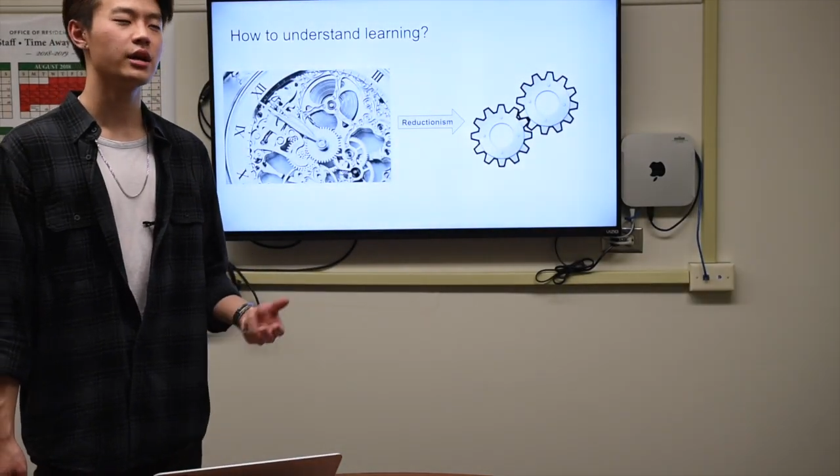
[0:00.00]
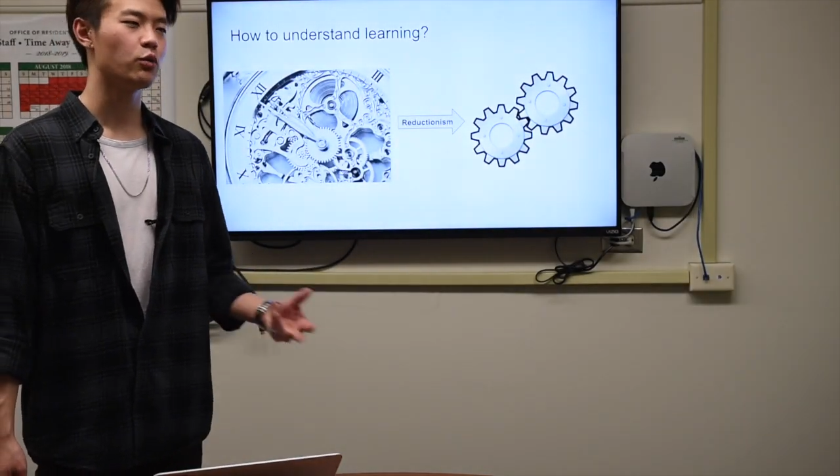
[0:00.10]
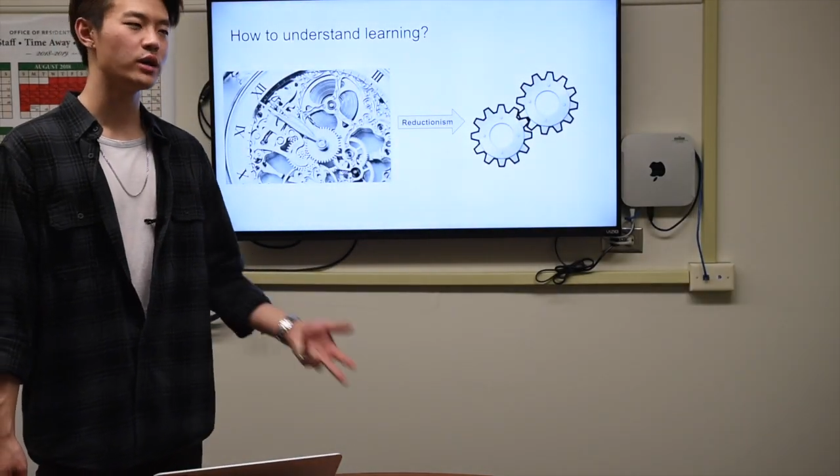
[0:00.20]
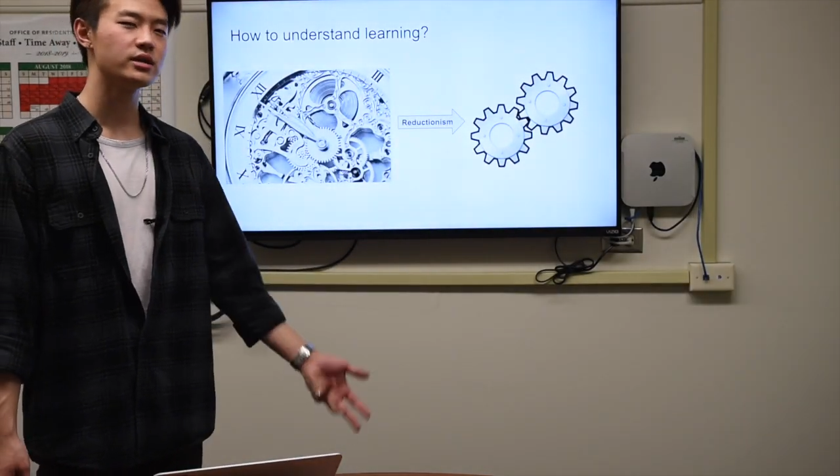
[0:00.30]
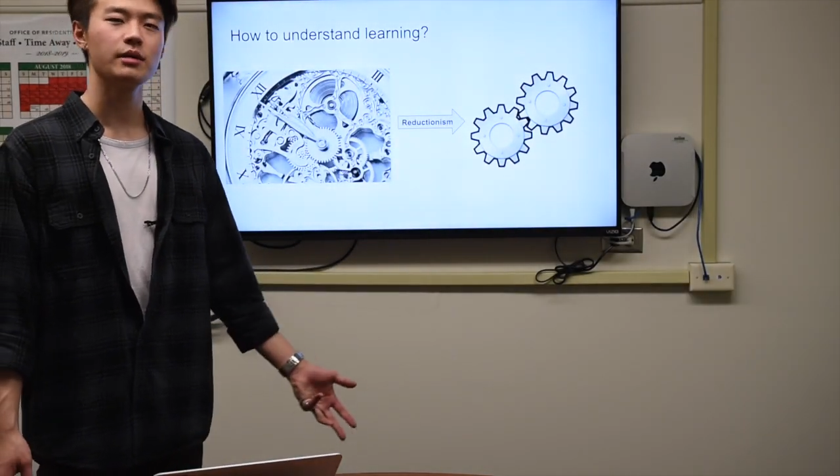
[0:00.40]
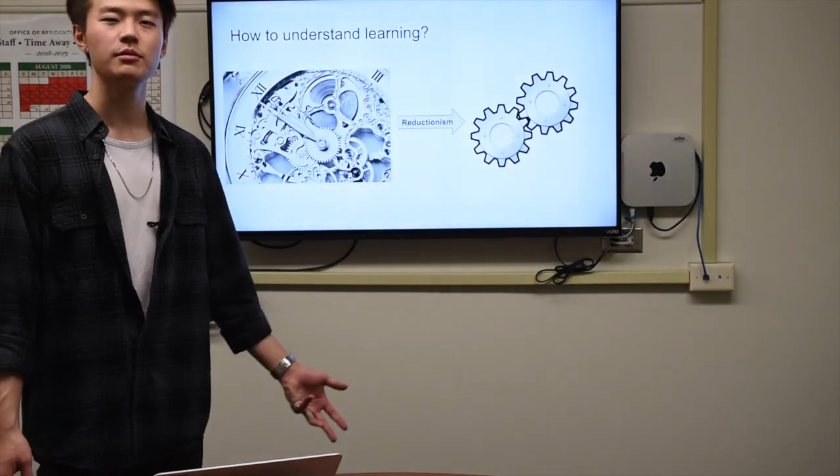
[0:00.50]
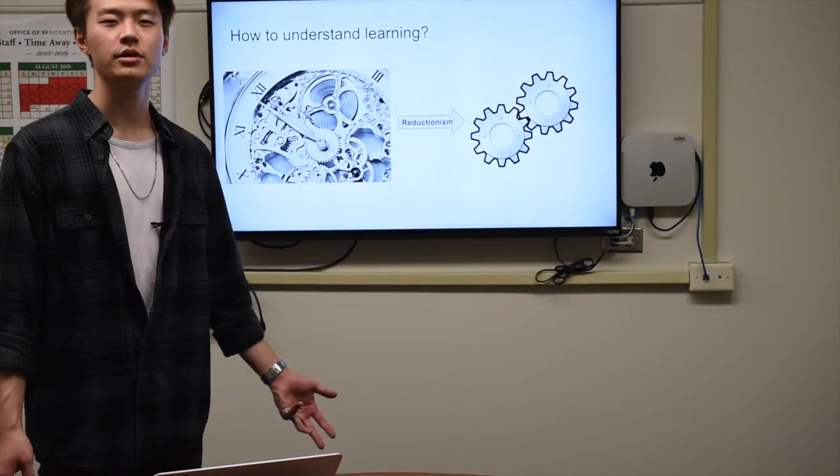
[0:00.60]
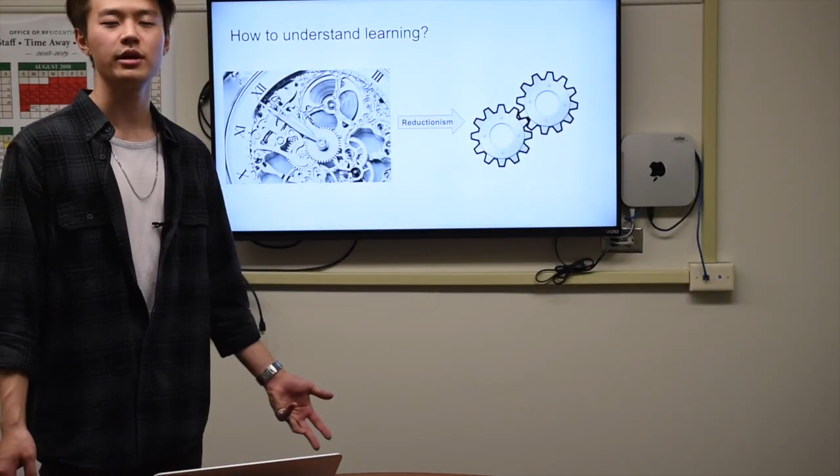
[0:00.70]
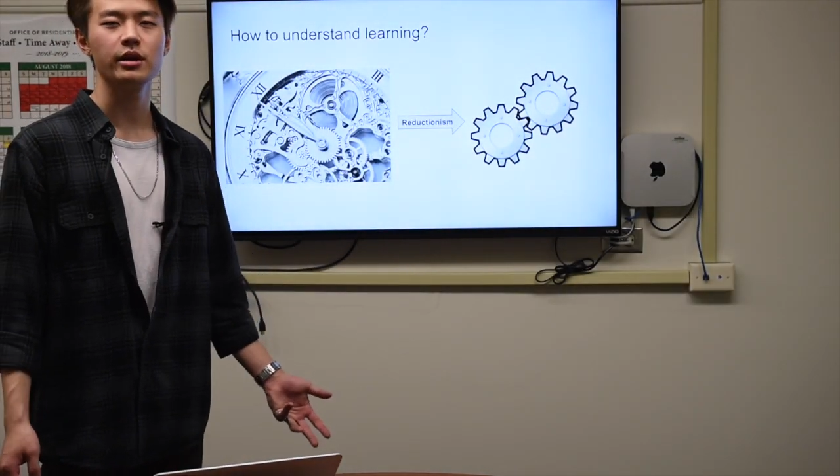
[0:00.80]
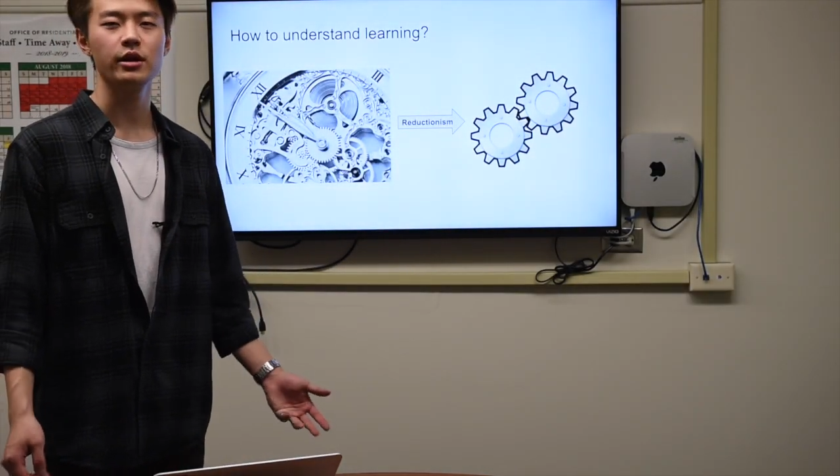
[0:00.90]
and one-time
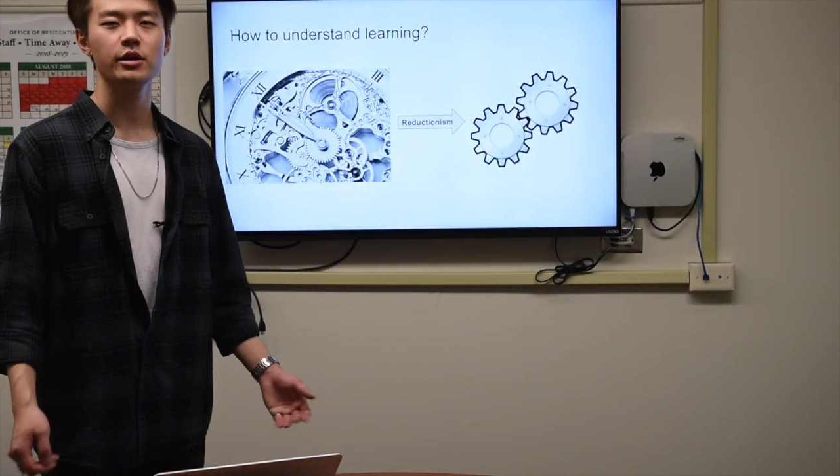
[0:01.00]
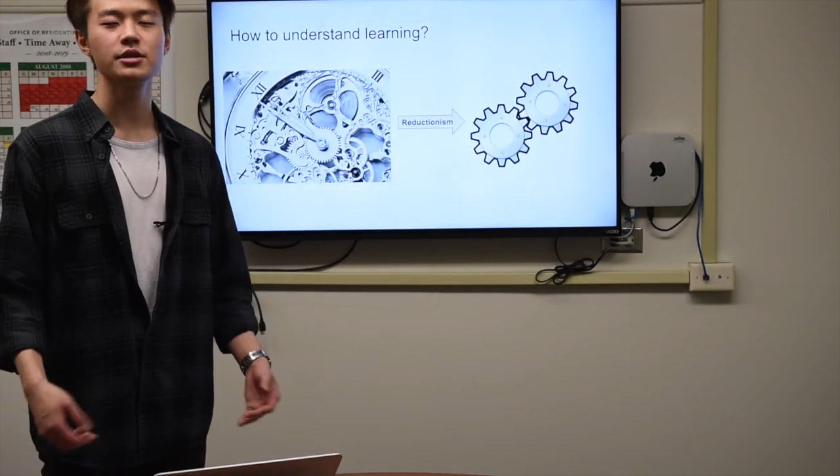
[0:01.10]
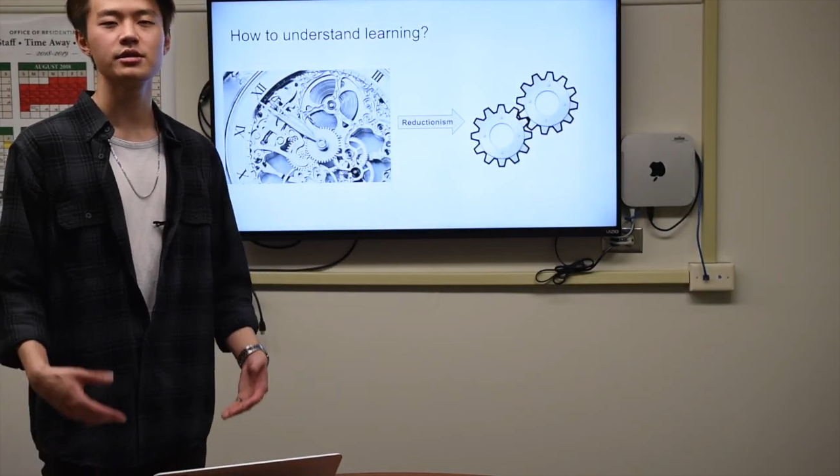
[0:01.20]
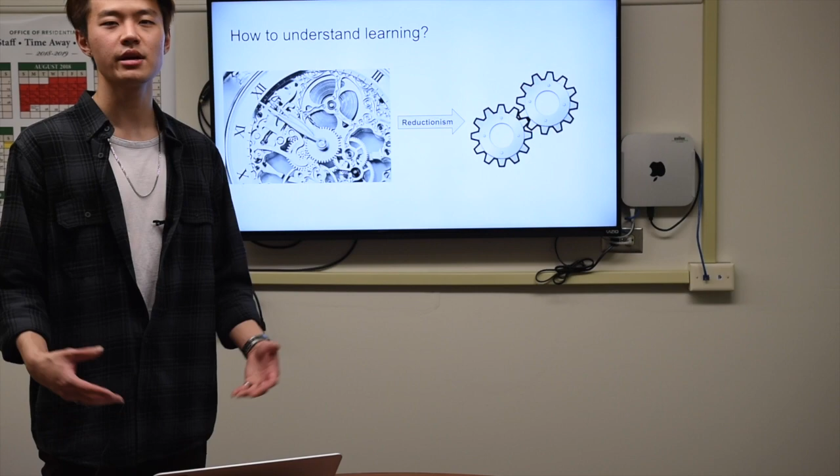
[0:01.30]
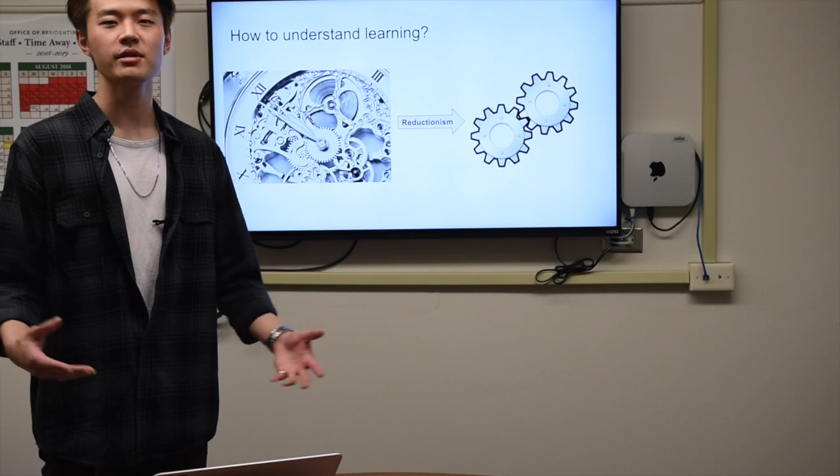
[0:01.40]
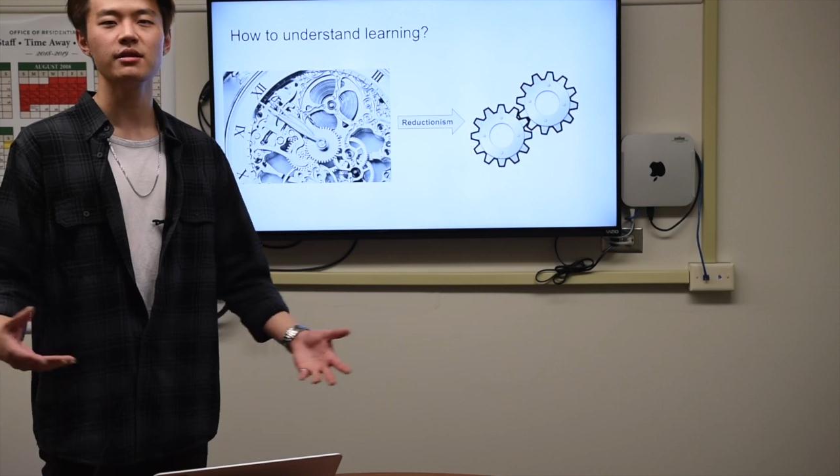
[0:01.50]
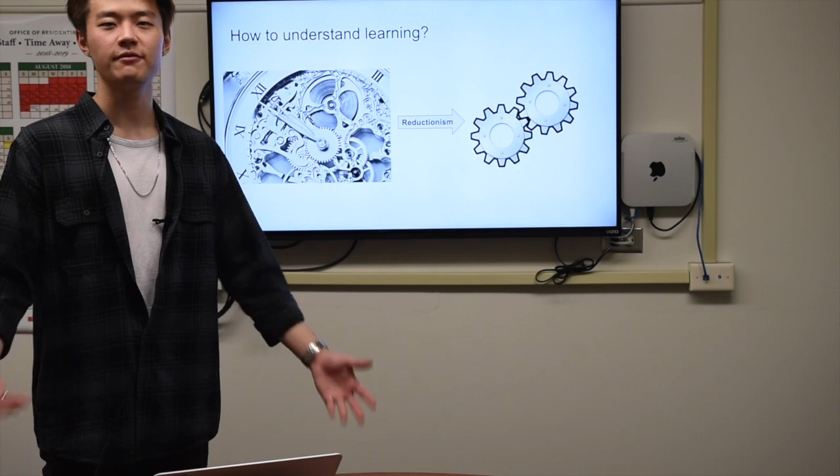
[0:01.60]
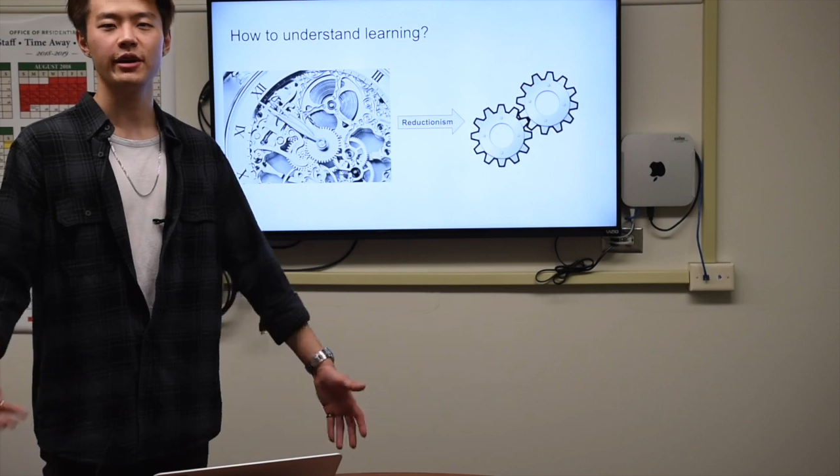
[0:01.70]
learning are just some of the